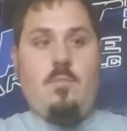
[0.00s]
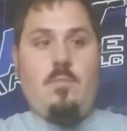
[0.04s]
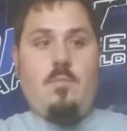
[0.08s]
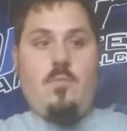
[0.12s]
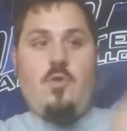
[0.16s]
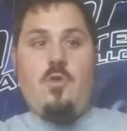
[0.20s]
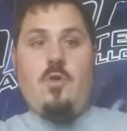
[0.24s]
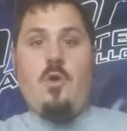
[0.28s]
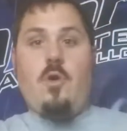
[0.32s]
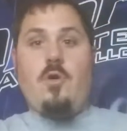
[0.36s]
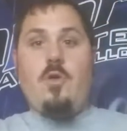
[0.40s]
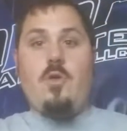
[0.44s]

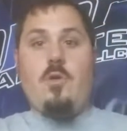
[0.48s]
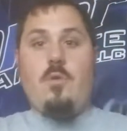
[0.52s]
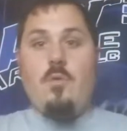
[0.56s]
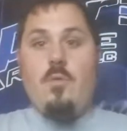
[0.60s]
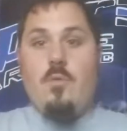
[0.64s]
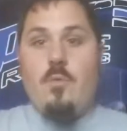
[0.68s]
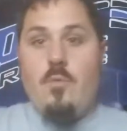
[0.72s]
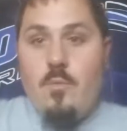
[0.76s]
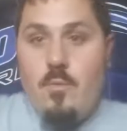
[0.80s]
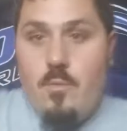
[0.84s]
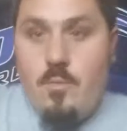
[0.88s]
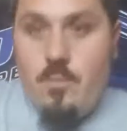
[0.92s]
show
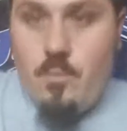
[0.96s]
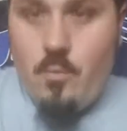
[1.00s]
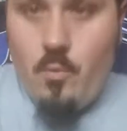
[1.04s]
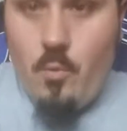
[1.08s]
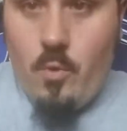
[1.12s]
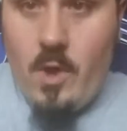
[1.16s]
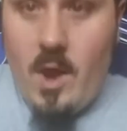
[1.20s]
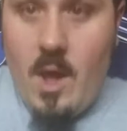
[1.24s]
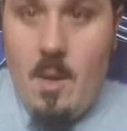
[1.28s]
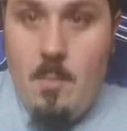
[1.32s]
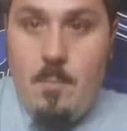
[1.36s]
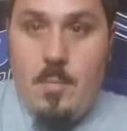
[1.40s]
you
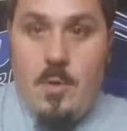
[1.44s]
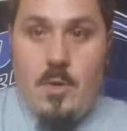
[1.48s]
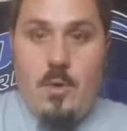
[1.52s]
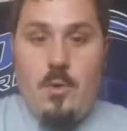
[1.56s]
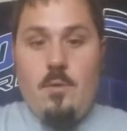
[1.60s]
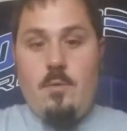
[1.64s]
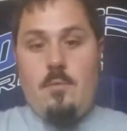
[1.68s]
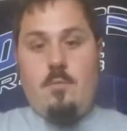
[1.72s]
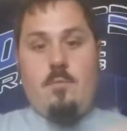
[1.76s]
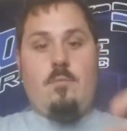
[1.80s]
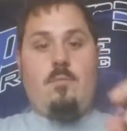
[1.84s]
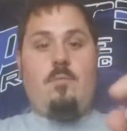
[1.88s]
what I
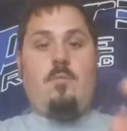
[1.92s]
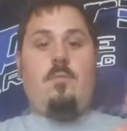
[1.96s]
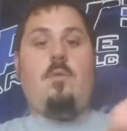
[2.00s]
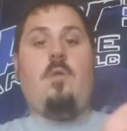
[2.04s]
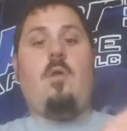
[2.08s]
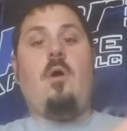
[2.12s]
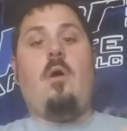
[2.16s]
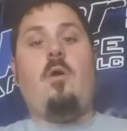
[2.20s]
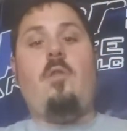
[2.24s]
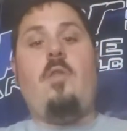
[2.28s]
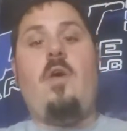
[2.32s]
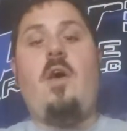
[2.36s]
built and
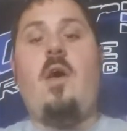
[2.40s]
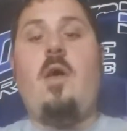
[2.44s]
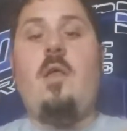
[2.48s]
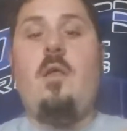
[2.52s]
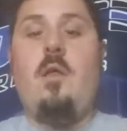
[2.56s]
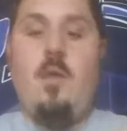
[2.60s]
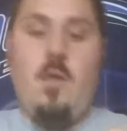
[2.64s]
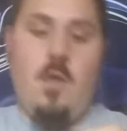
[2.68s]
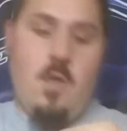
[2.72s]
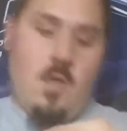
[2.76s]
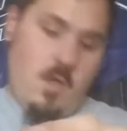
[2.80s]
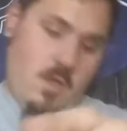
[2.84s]
all that.
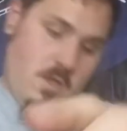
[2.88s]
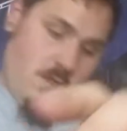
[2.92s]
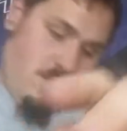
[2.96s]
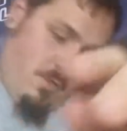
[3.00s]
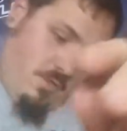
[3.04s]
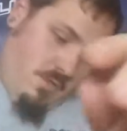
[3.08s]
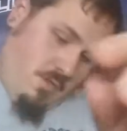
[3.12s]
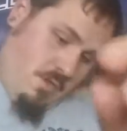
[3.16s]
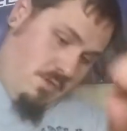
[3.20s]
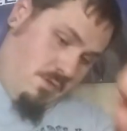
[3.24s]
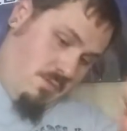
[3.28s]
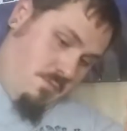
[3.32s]

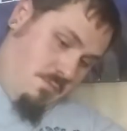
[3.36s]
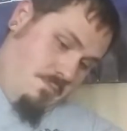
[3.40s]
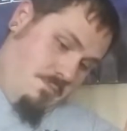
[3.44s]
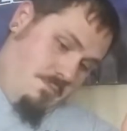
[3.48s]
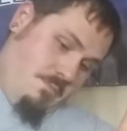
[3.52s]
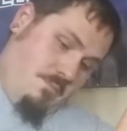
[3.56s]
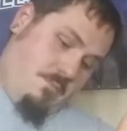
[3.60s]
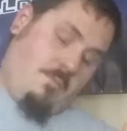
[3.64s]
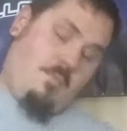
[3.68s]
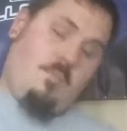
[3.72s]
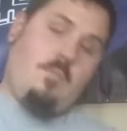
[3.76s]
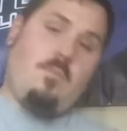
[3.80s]
So
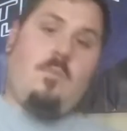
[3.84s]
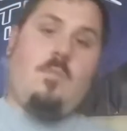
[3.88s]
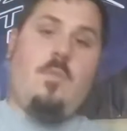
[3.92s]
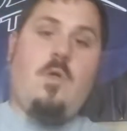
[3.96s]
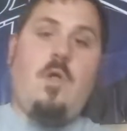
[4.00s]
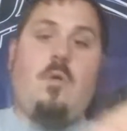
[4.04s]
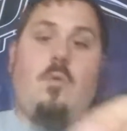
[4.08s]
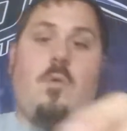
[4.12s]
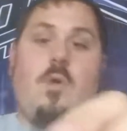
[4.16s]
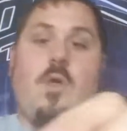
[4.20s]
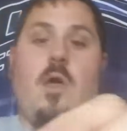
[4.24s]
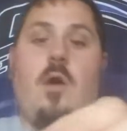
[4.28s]

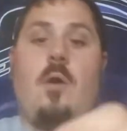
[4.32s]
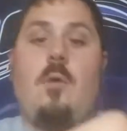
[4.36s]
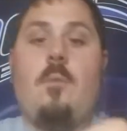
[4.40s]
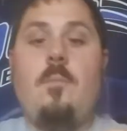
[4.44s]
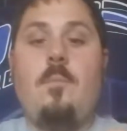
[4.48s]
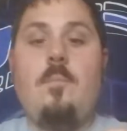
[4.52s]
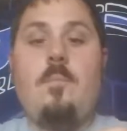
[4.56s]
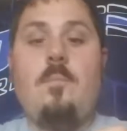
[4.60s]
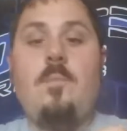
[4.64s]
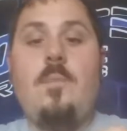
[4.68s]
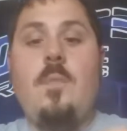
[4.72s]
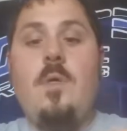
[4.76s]
here we go.
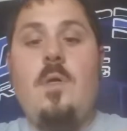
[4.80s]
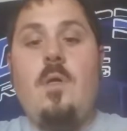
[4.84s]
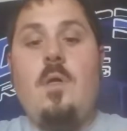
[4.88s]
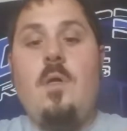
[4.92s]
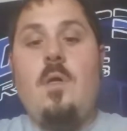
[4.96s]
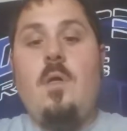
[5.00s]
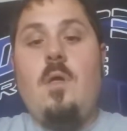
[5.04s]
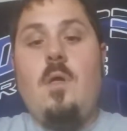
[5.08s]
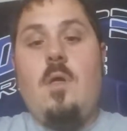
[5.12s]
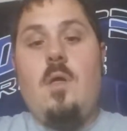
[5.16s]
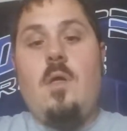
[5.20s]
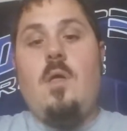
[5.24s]

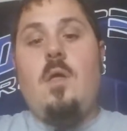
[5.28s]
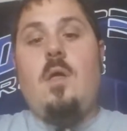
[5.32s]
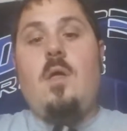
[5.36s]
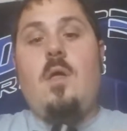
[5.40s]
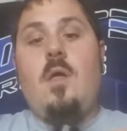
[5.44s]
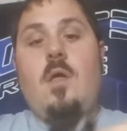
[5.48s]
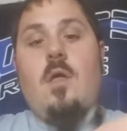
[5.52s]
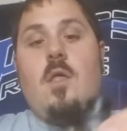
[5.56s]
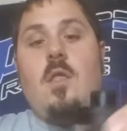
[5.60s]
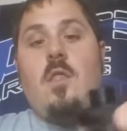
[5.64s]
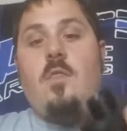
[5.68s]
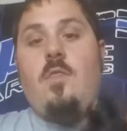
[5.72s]

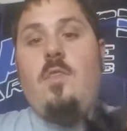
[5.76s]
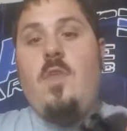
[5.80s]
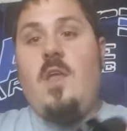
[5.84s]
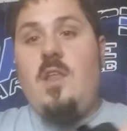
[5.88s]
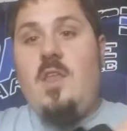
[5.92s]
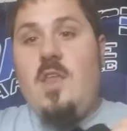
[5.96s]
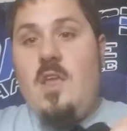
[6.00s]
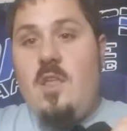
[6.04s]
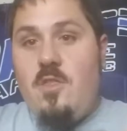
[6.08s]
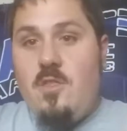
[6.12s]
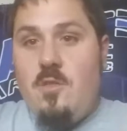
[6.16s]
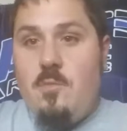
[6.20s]
They
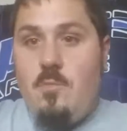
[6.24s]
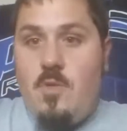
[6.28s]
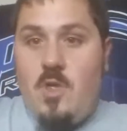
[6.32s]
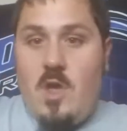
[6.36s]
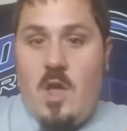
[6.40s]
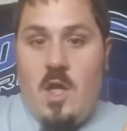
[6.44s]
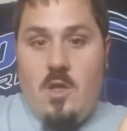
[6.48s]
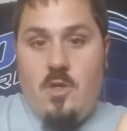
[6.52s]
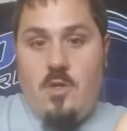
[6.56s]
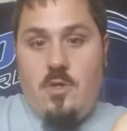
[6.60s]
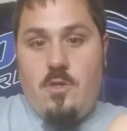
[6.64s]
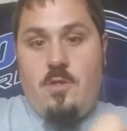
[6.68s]
did some
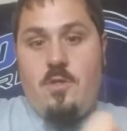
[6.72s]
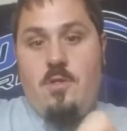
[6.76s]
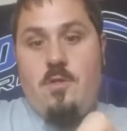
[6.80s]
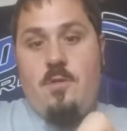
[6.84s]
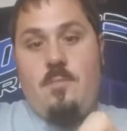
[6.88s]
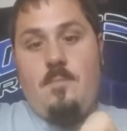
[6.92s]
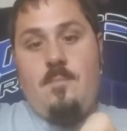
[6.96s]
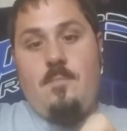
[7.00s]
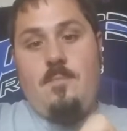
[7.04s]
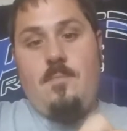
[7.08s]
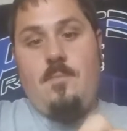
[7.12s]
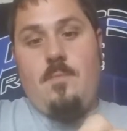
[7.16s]
changes.
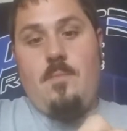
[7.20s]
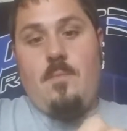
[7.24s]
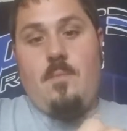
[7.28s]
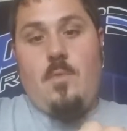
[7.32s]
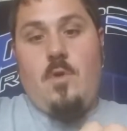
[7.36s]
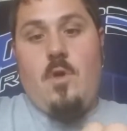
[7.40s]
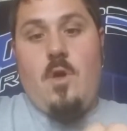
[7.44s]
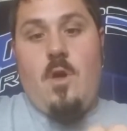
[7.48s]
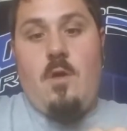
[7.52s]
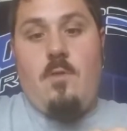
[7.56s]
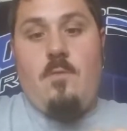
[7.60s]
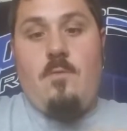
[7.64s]

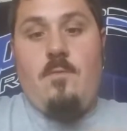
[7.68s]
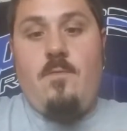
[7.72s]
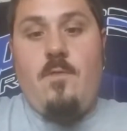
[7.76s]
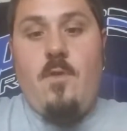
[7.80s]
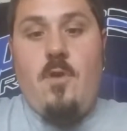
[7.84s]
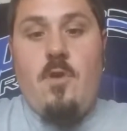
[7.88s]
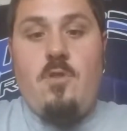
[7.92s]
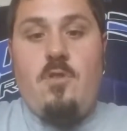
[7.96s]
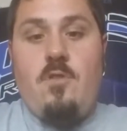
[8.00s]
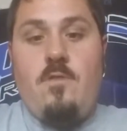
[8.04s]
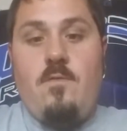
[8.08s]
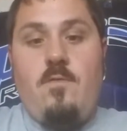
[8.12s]
Okay,
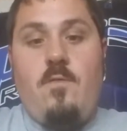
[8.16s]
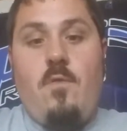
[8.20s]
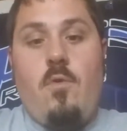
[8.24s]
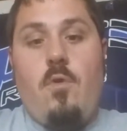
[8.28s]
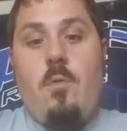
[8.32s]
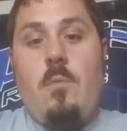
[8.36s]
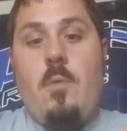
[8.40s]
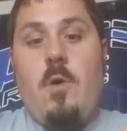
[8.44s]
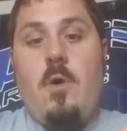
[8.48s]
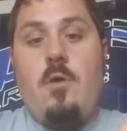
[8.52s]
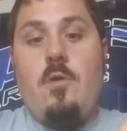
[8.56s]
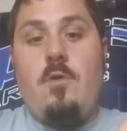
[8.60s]
first and
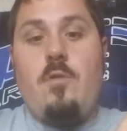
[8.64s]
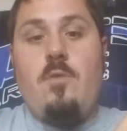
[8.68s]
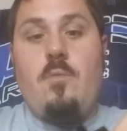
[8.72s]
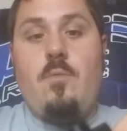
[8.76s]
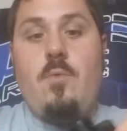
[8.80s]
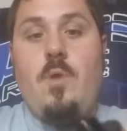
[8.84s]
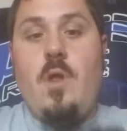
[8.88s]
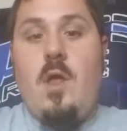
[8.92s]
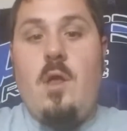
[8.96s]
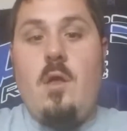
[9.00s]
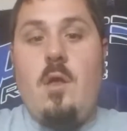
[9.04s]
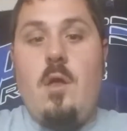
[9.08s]
foremost,
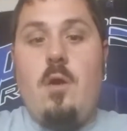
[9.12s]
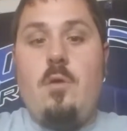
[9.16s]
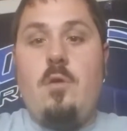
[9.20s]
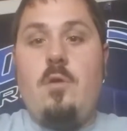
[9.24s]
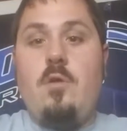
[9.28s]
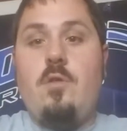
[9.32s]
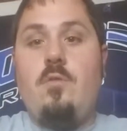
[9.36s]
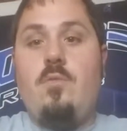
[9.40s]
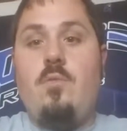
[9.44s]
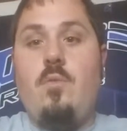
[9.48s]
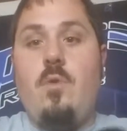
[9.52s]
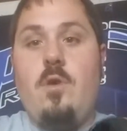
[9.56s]
what I
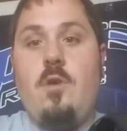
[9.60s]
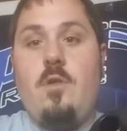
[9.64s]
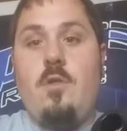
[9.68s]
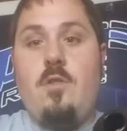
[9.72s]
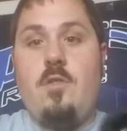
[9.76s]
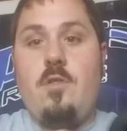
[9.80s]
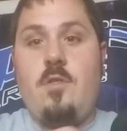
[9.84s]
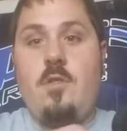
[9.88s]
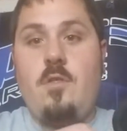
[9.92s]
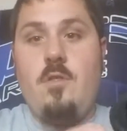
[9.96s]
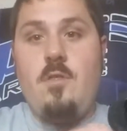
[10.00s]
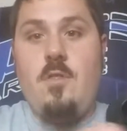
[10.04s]
noticed was
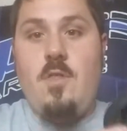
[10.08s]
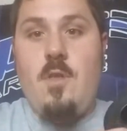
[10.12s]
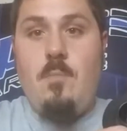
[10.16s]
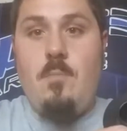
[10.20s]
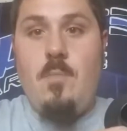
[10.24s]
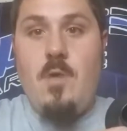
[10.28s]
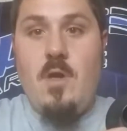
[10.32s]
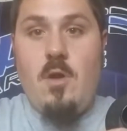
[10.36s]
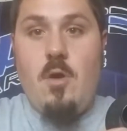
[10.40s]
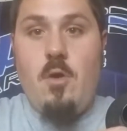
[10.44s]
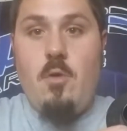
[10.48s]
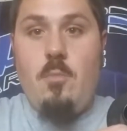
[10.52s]
that
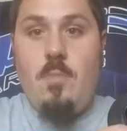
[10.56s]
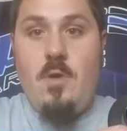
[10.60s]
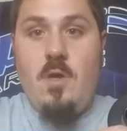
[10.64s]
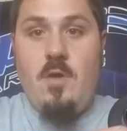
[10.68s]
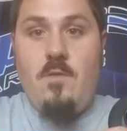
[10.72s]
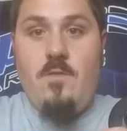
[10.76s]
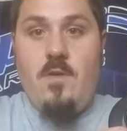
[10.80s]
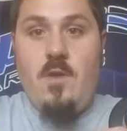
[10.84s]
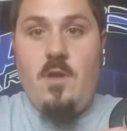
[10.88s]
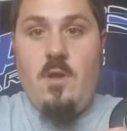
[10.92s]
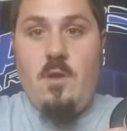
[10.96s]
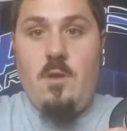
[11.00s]
big old
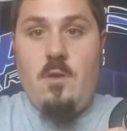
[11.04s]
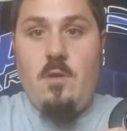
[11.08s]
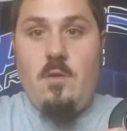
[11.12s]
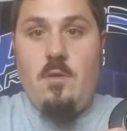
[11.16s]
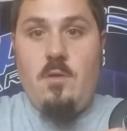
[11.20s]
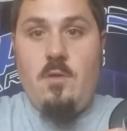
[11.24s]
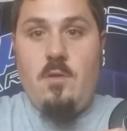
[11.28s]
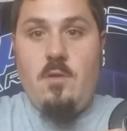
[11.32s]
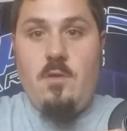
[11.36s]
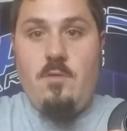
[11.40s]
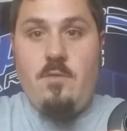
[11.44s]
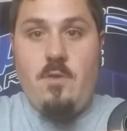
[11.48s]
beefy
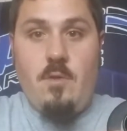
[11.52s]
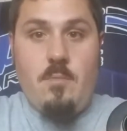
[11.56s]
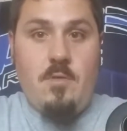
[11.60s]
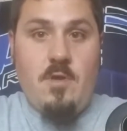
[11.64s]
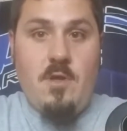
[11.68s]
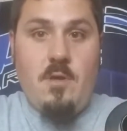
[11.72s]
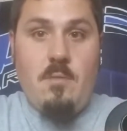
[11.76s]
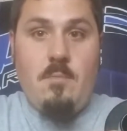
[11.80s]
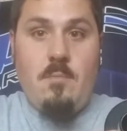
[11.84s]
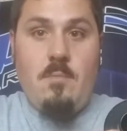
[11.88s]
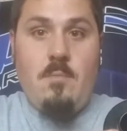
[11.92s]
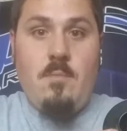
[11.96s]
drip
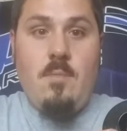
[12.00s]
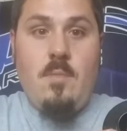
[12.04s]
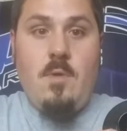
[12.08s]
tip,